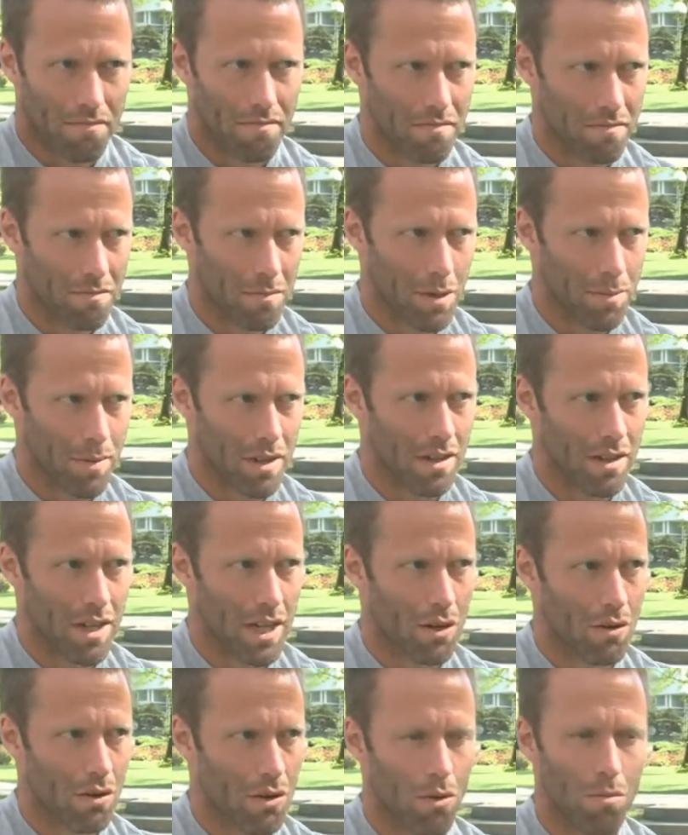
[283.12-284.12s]
I mean, I
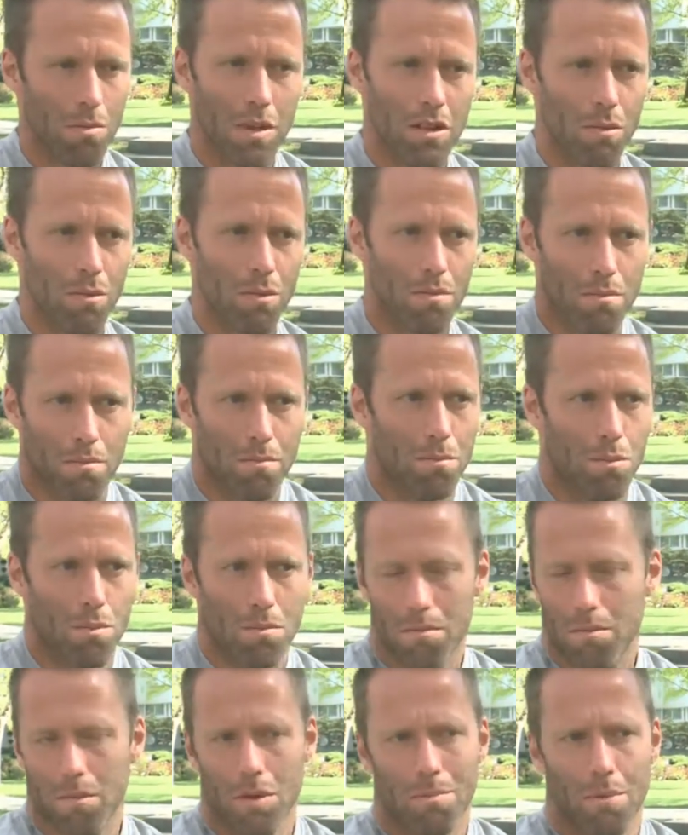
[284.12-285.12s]
don't know much
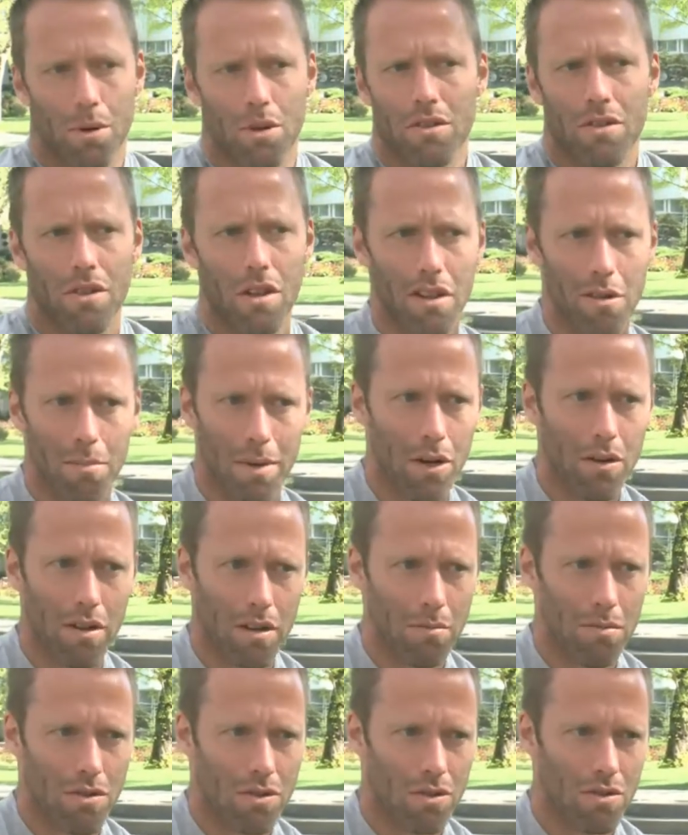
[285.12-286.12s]
personally about
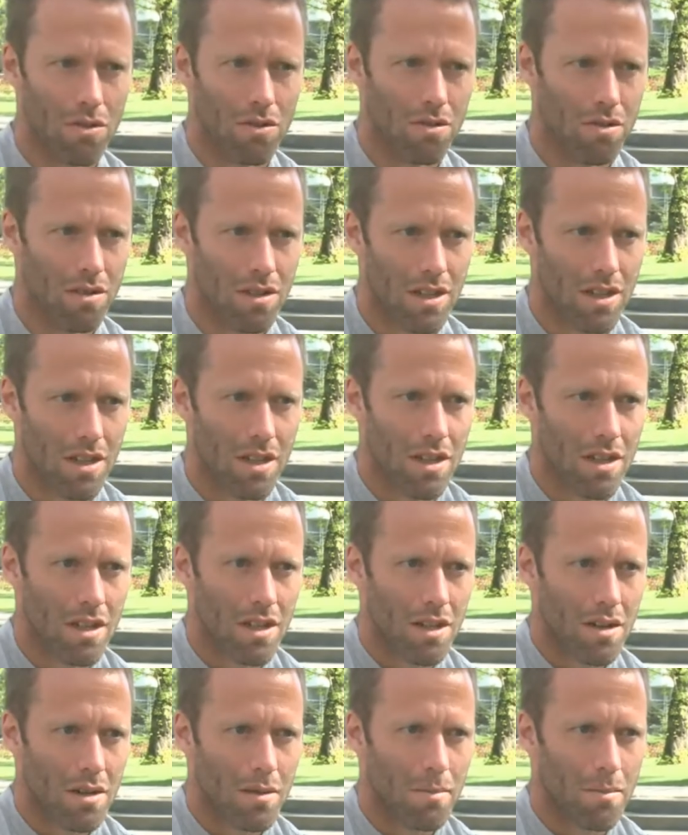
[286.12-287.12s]
him, so...
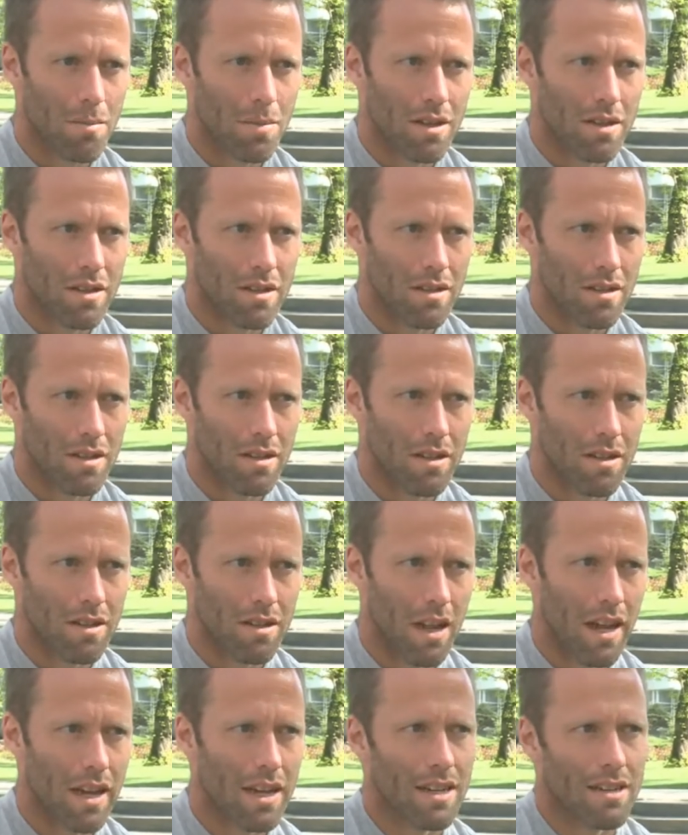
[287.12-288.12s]
But uh,
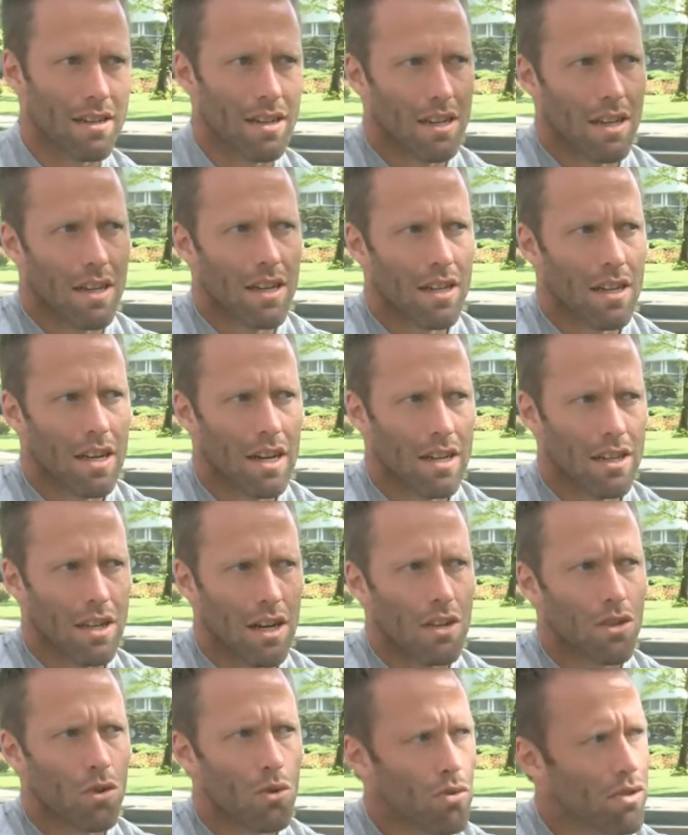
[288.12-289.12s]
like I said, I, I, I
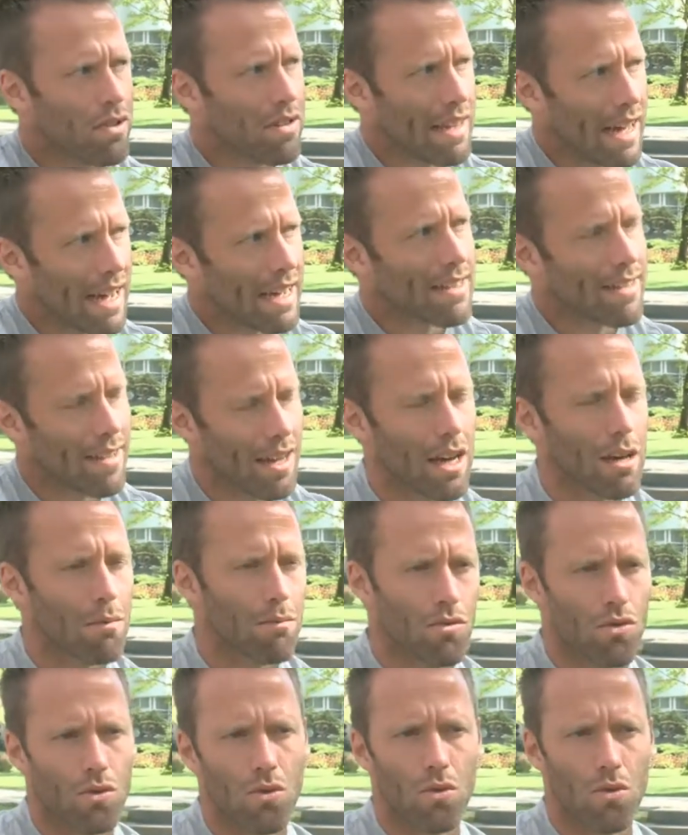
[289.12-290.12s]
used that
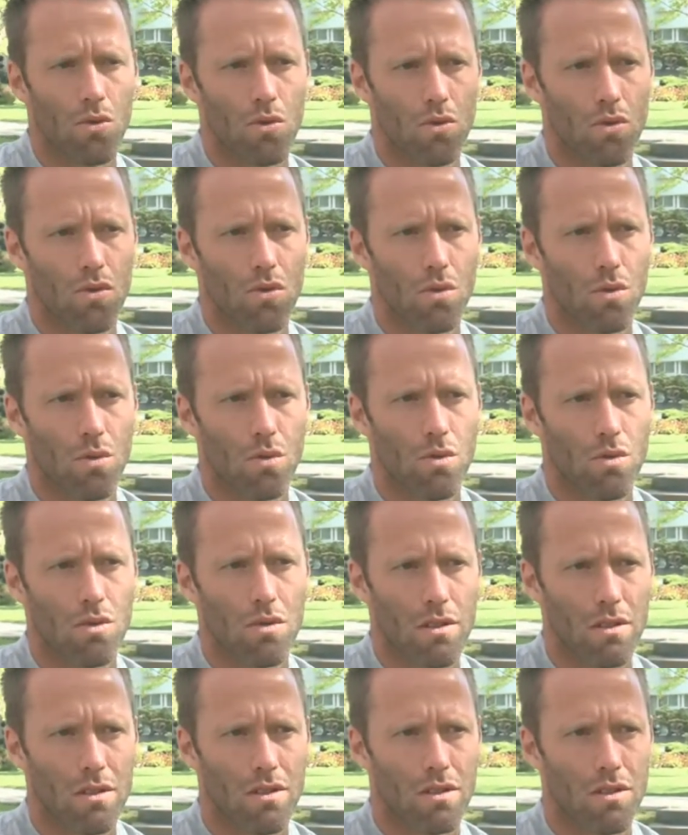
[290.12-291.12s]
time to, to,
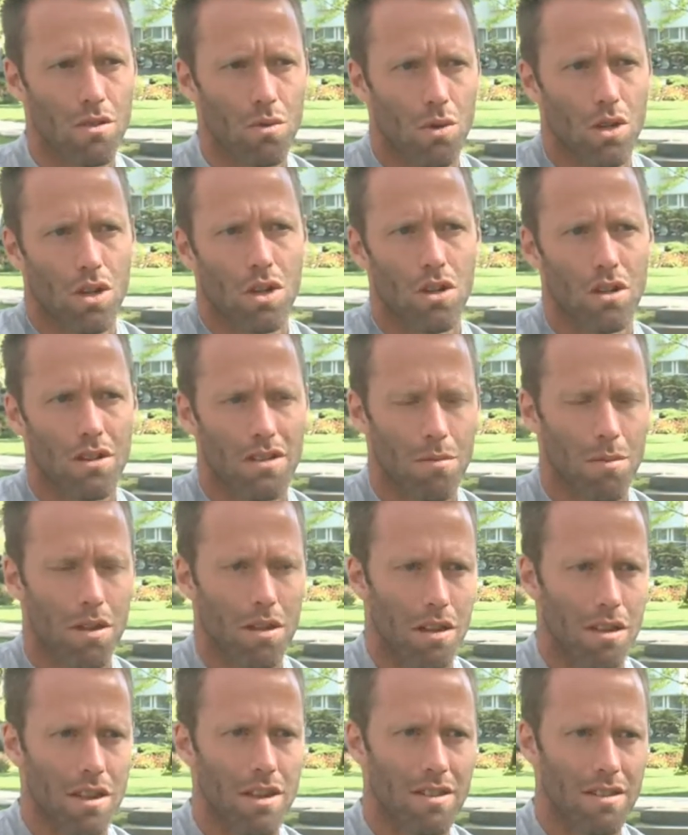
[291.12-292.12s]
to work on some
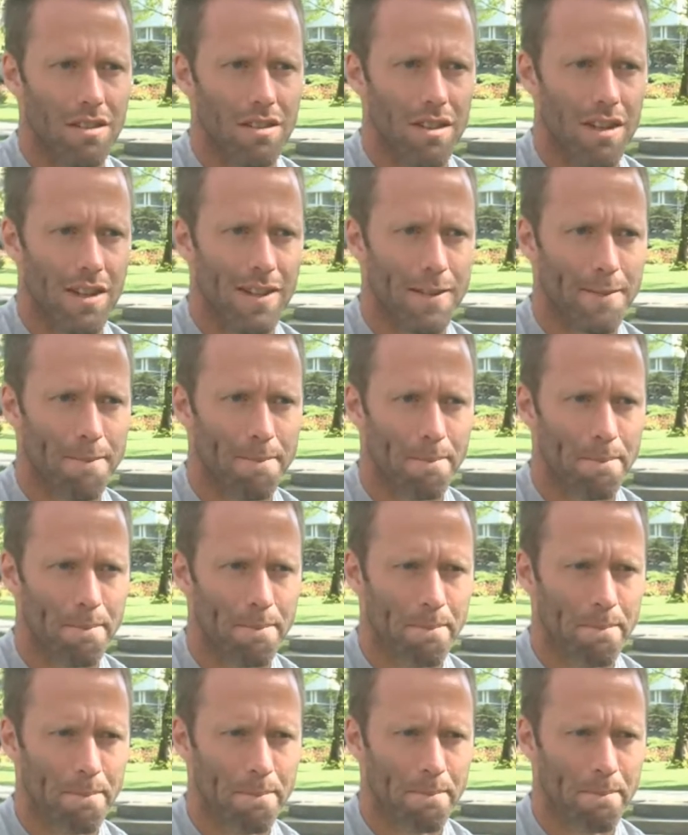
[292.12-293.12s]
other things instead. In
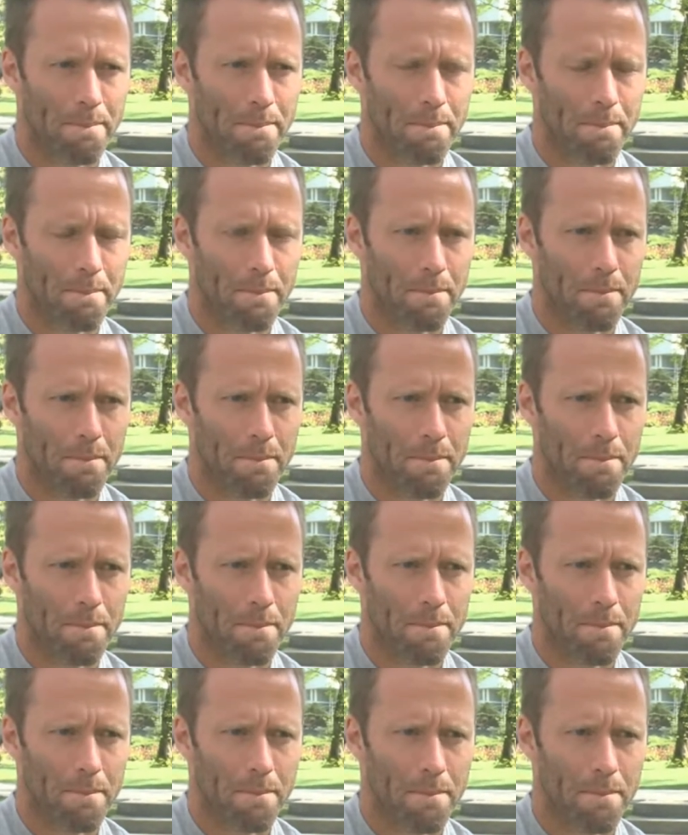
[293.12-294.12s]
this uh, relationship
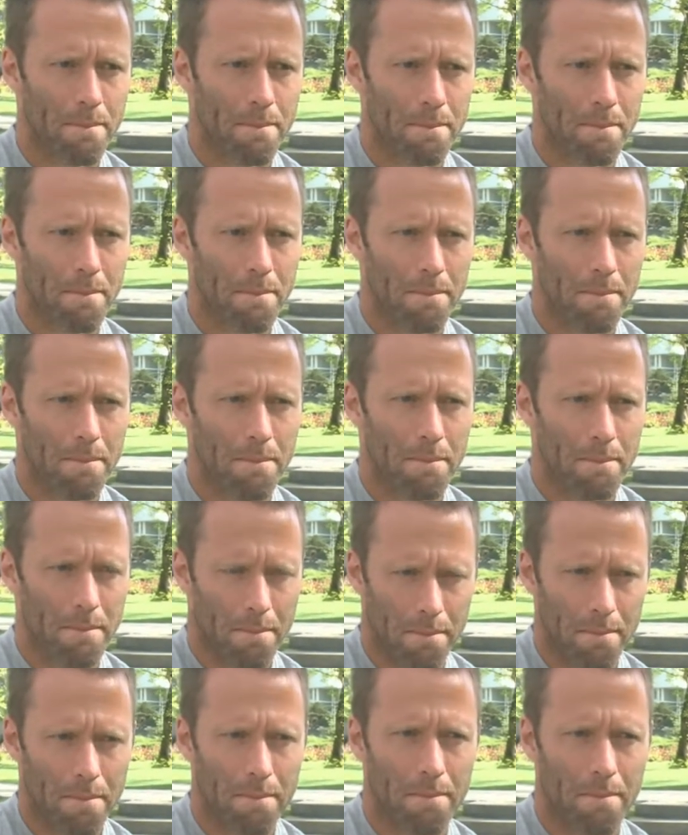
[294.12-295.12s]
between you
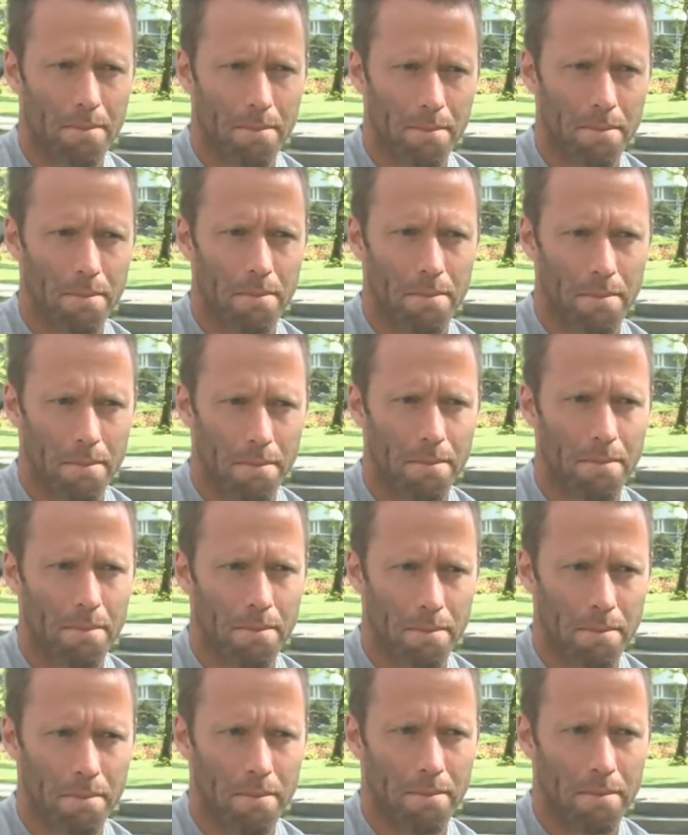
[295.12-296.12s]
and uh, Horia,
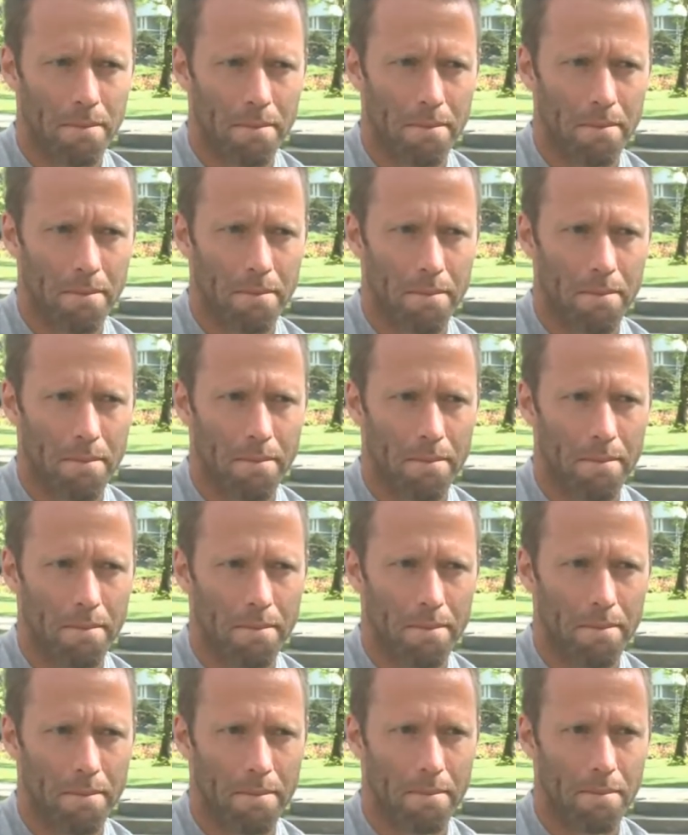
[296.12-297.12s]
who is the um,
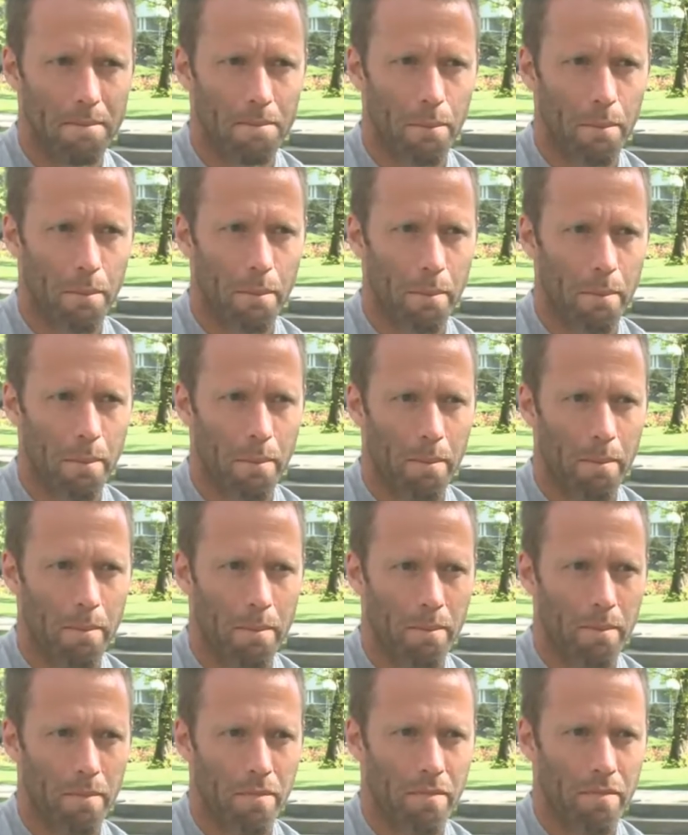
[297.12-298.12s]
uh, angel
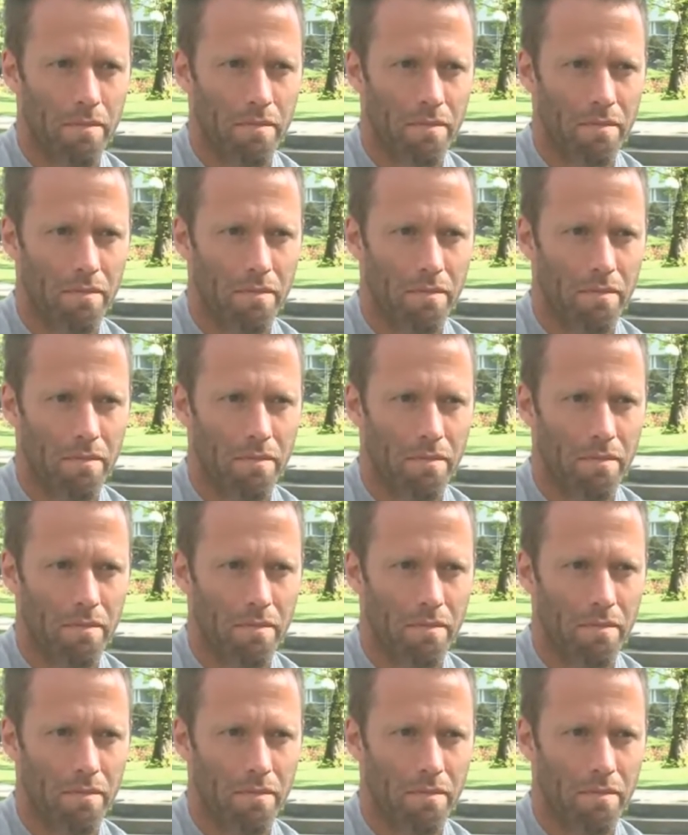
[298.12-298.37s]
and the